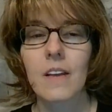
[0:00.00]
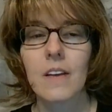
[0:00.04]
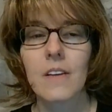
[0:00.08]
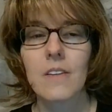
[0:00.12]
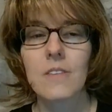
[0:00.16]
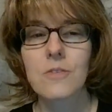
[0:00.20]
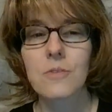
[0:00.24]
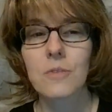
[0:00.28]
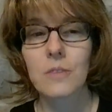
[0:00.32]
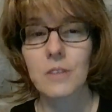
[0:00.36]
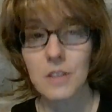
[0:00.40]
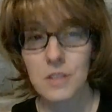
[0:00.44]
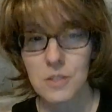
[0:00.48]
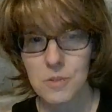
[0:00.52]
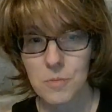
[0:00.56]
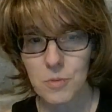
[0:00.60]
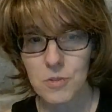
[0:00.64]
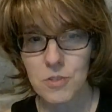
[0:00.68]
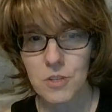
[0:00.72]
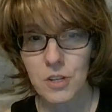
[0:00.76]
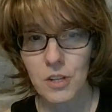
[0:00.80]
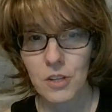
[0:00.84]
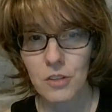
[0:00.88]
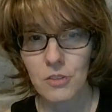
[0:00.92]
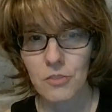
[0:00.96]
So in this
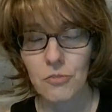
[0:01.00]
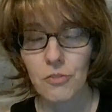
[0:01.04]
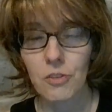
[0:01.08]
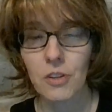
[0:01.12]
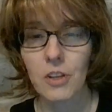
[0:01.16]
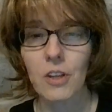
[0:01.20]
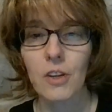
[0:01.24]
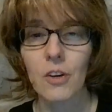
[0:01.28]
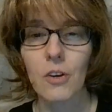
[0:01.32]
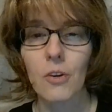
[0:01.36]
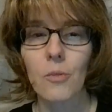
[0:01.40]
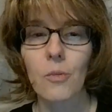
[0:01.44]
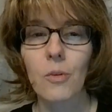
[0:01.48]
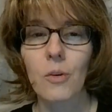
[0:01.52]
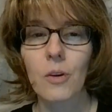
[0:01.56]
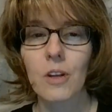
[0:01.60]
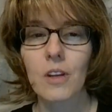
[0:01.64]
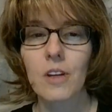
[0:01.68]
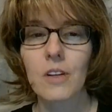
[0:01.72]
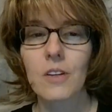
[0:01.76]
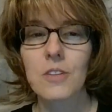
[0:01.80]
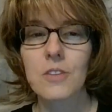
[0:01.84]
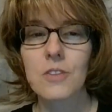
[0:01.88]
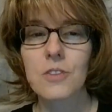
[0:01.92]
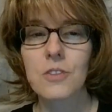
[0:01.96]
particular video, we're
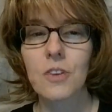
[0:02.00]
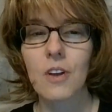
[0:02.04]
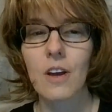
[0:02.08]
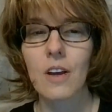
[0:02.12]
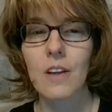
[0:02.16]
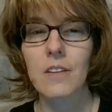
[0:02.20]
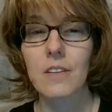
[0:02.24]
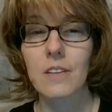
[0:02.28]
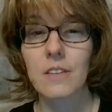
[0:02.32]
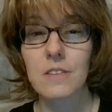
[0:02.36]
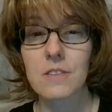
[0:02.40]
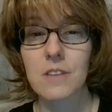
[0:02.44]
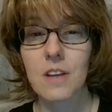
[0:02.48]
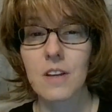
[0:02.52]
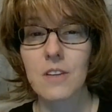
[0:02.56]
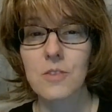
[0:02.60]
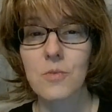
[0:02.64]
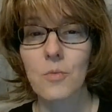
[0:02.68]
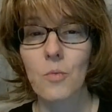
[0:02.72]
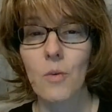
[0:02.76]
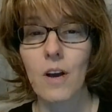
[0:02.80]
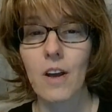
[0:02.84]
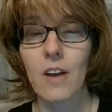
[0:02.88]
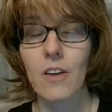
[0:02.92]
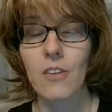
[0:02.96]
going to discuss
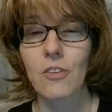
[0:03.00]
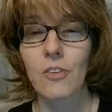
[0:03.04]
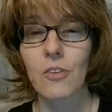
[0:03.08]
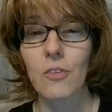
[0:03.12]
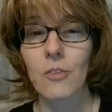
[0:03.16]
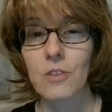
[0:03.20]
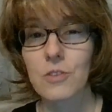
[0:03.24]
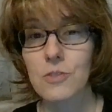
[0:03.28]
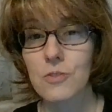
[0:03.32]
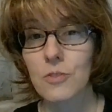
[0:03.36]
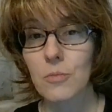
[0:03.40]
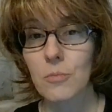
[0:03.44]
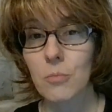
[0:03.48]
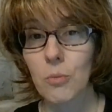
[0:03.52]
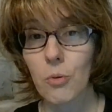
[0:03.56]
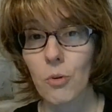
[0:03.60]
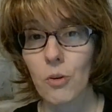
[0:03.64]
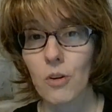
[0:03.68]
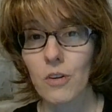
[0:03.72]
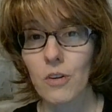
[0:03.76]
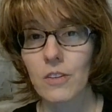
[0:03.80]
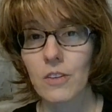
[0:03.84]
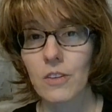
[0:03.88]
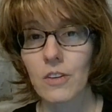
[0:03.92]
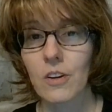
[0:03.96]
why degrees are
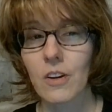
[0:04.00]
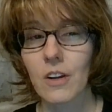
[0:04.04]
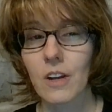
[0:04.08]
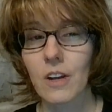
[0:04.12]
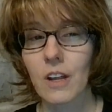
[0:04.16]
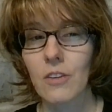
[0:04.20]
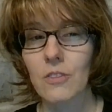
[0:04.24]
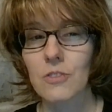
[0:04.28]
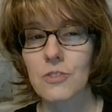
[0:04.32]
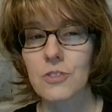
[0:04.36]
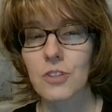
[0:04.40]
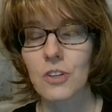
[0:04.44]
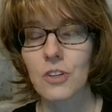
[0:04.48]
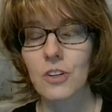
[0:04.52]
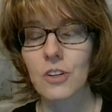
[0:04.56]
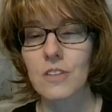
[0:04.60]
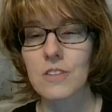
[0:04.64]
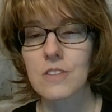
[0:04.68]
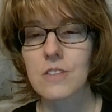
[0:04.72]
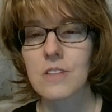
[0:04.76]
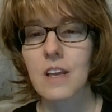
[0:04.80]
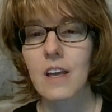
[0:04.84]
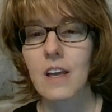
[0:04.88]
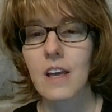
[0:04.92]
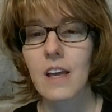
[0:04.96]
important in our natal
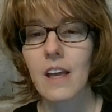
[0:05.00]
charts